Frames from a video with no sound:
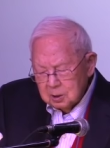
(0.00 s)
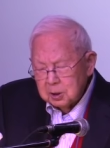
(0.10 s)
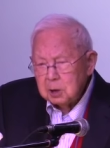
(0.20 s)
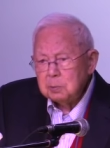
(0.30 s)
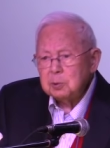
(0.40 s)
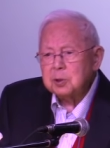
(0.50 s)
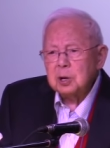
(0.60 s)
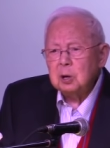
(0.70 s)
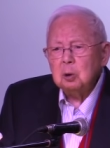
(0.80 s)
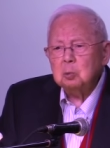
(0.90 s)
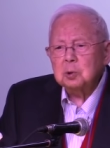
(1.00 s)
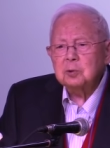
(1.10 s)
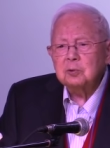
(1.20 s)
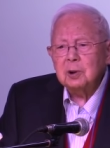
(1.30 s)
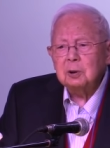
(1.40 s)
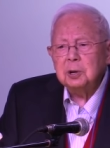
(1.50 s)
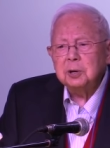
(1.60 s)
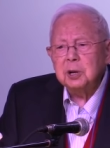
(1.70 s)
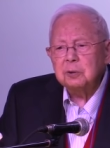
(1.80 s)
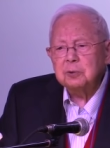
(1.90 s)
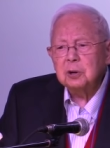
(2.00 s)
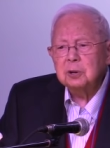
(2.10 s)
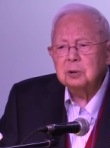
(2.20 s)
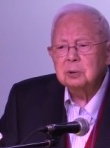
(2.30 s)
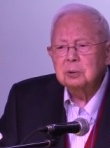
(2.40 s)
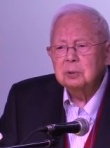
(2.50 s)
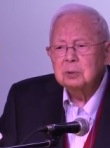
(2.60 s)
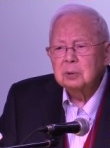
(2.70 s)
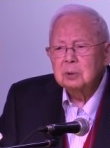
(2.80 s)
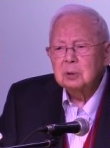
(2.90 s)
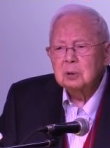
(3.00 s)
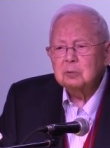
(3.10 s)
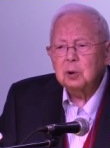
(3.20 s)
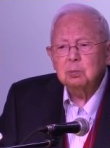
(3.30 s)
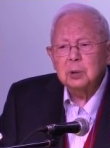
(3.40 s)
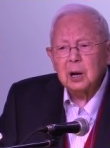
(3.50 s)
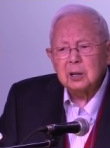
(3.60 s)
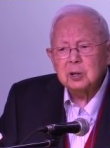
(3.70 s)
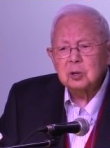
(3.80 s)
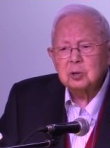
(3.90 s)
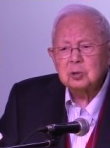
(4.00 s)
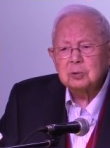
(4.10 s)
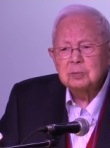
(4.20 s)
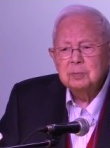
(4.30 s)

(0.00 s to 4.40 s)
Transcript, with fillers: Timothy was very different from Titus